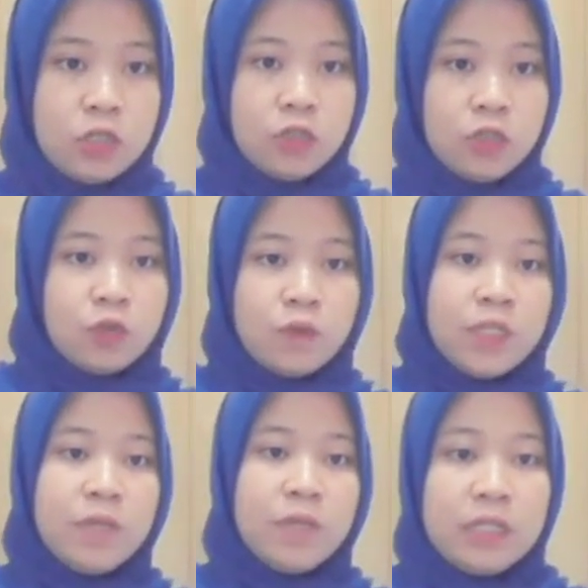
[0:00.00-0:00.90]
to
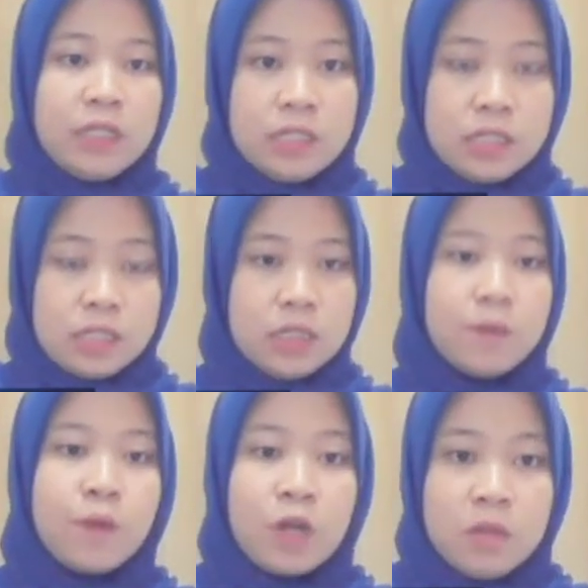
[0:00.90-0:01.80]
minimize the
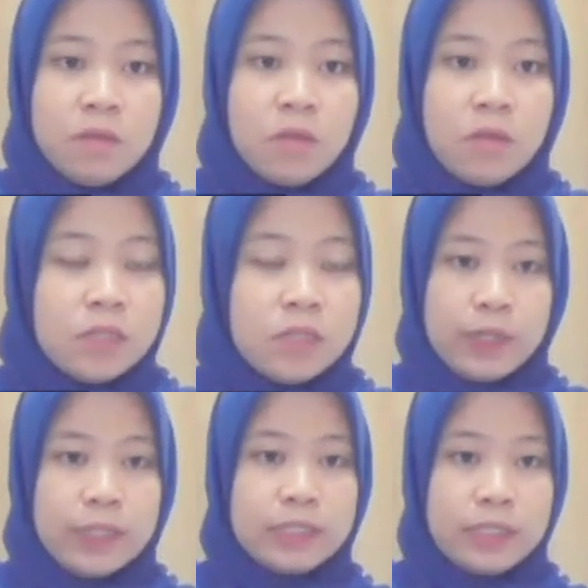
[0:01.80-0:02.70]
problem of the
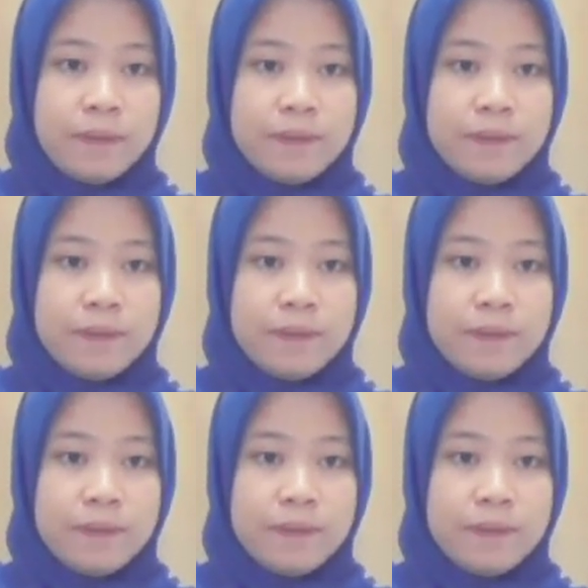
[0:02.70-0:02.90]
dwelling time.